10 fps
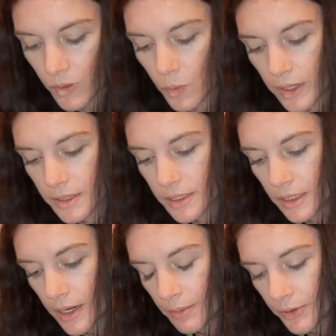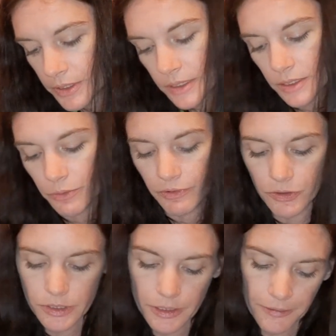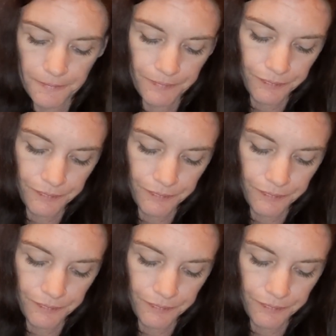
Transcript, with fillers: Why is the High Priestess in reverse here?